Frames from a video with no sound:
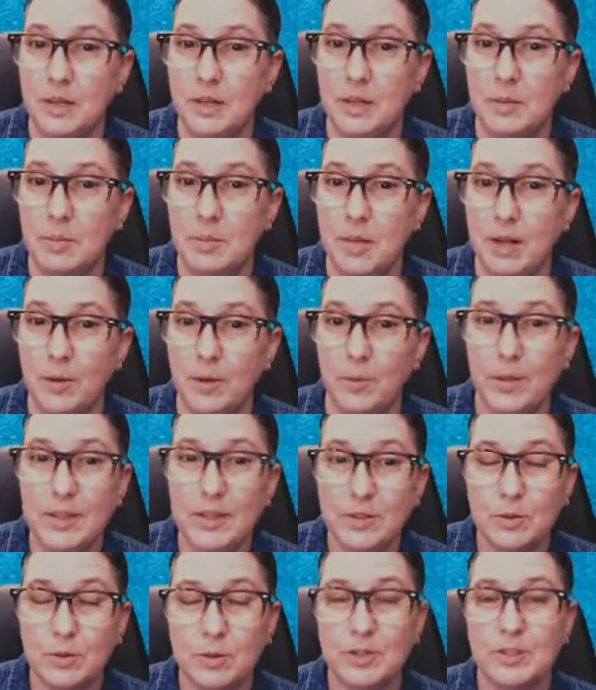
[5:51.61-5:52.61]
and
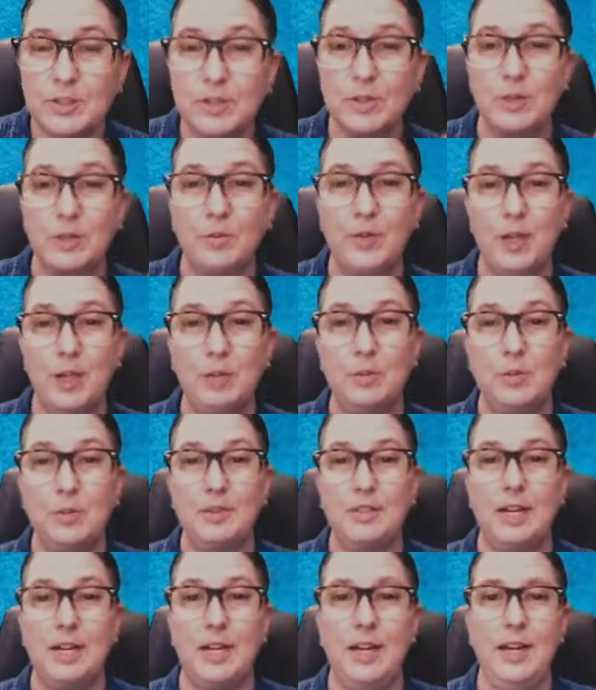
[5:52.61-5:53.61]
resources that are available
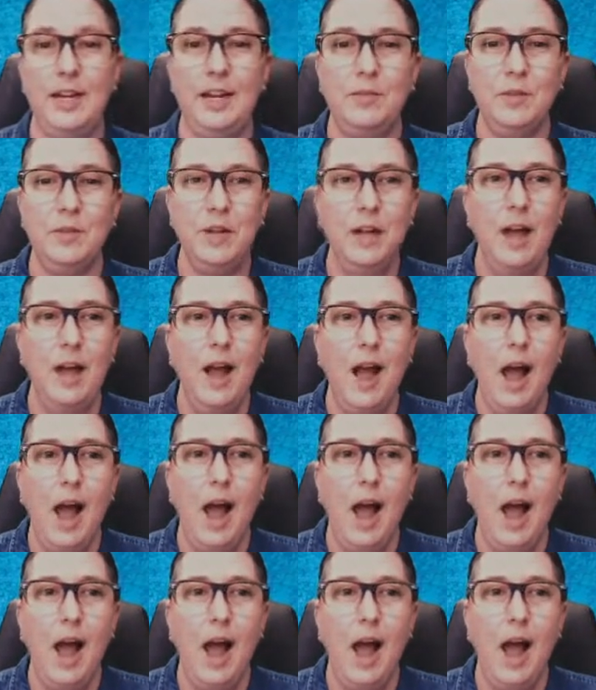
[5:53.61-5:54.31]
inside of Canva.